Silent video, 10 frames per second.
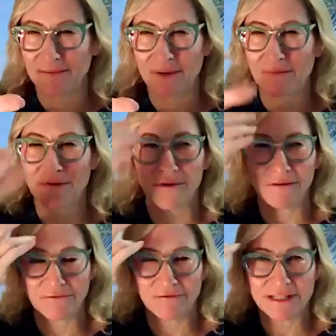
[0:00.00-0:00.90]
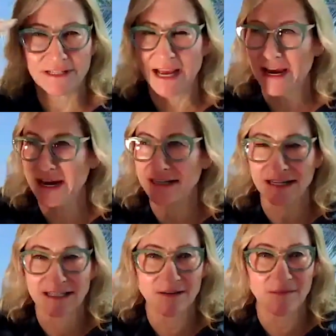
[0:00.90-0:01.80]
people only retain
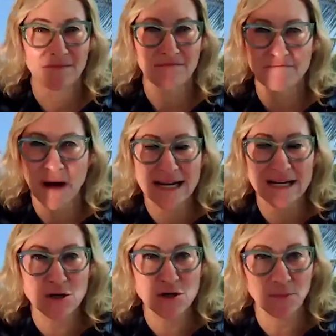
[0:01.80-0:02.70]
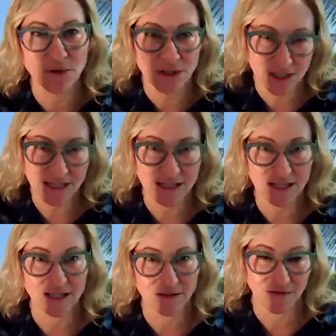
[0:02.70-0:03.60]
like some minute
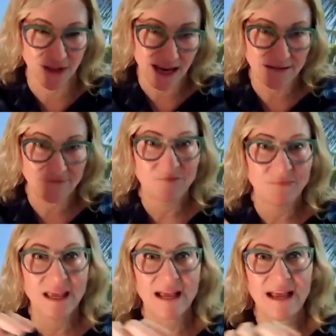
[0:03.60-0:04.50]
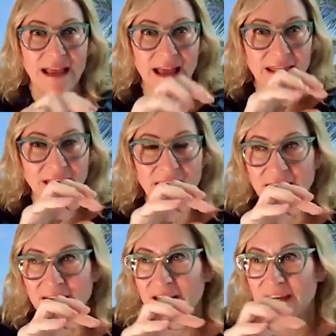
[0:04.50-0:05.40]
percentage of that. And
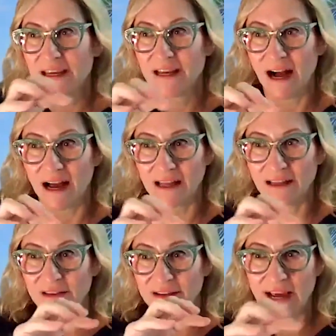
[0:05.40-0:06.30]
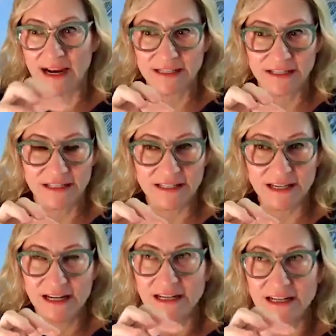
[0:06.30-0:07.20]
then the next
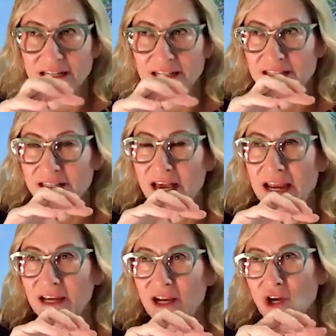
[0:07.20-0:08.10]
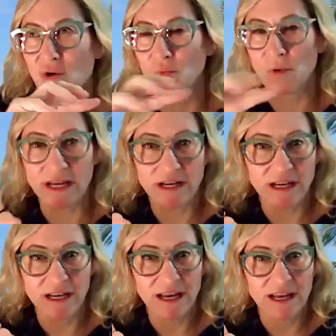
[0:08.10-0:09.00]
is like
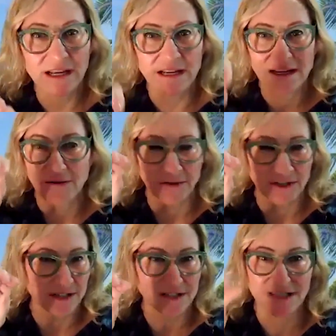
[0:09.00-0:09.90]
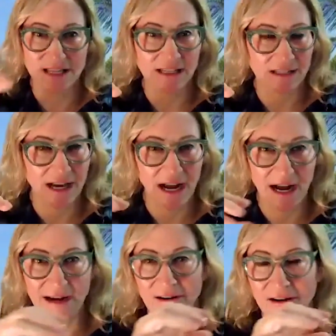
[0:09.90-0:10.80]
reading it, which is slightly
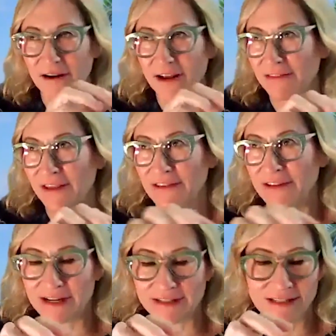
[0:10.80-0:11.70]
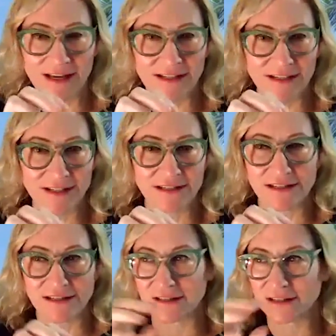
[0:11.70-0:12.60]
higher. And then the next place
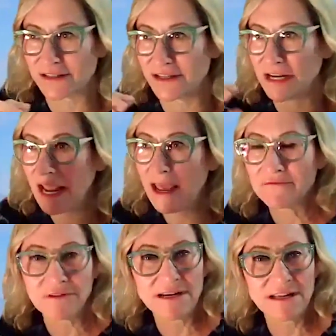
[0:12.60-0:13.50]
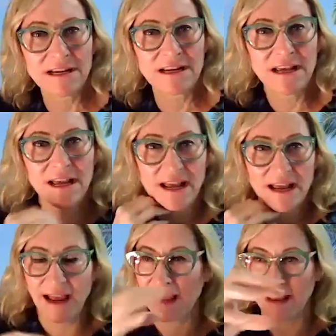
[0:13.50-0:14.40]
is listening and reading,
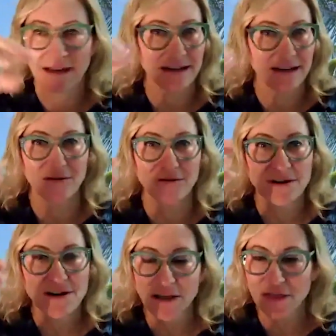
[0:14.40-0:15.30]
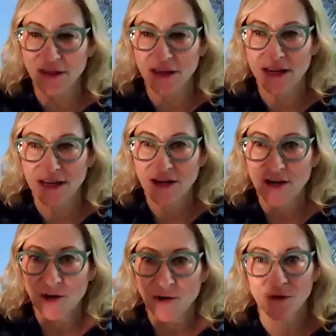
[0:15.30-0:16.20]
and, nothing
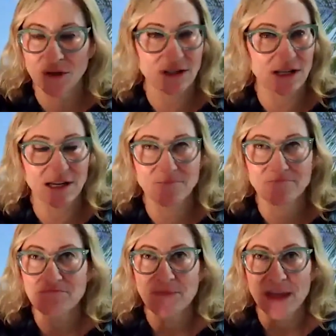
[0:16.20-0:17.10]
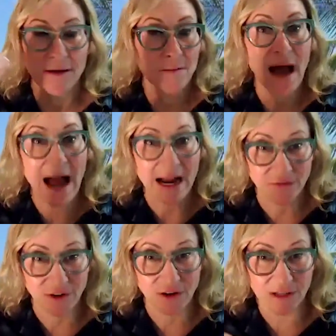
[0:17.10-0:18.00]
really
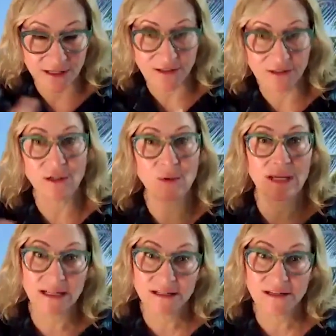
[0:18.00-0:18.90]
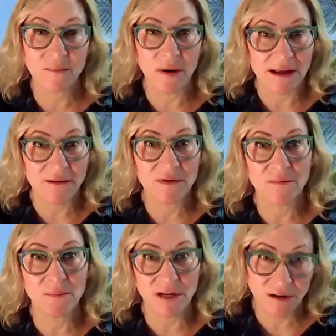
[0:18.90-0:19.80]
impactful until you get to the bottom of
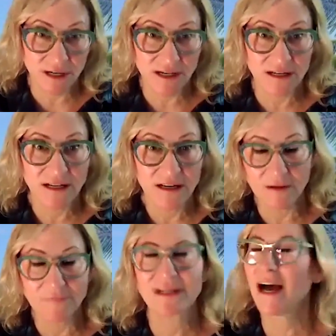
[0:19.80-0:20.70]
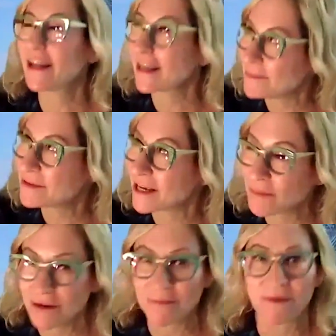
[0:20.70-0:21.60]
the period. God, I keep
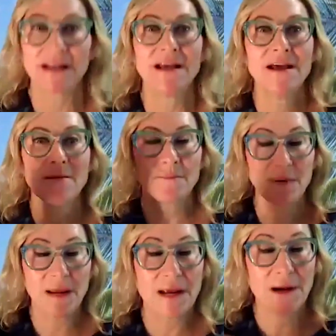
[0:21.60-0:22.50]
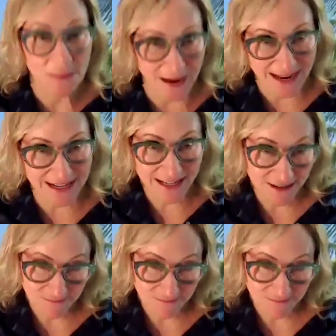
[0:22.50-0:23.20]
saying pyramid,